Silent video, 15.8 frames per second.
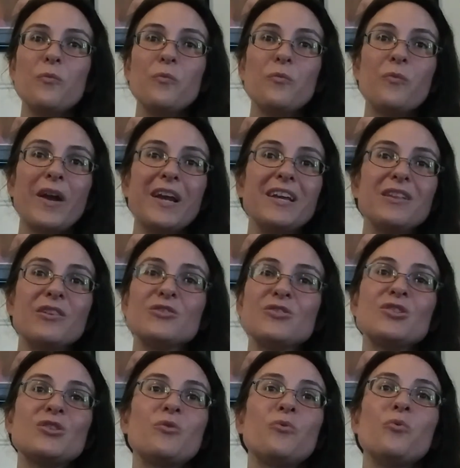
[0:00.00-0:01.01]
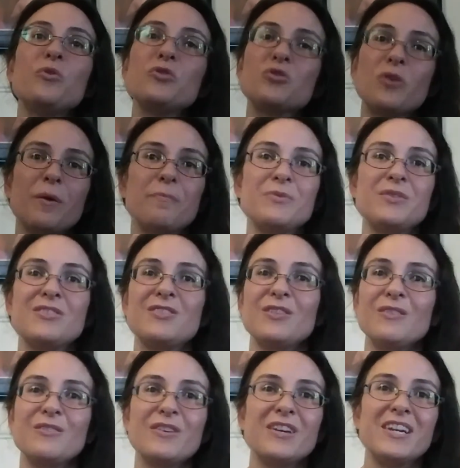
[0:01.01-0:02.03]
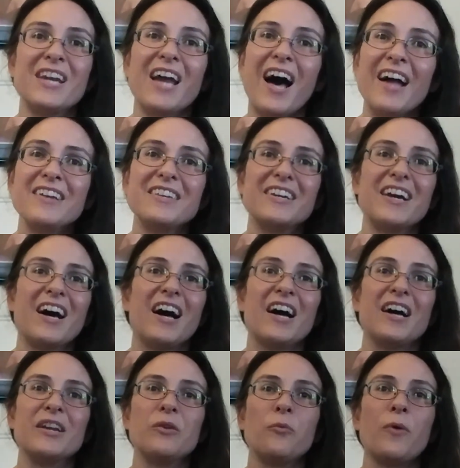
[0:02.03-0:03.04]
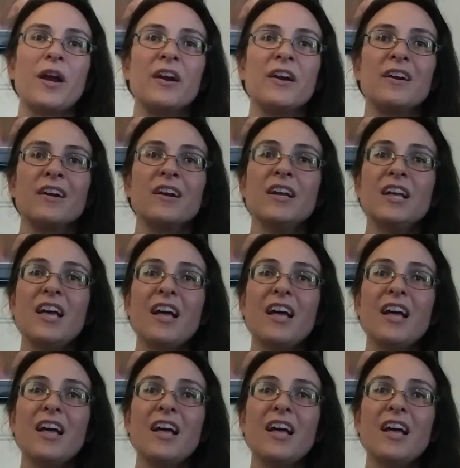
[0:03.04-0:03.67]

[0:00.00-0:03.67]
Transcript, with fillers: regular school trips to Ganondagan, where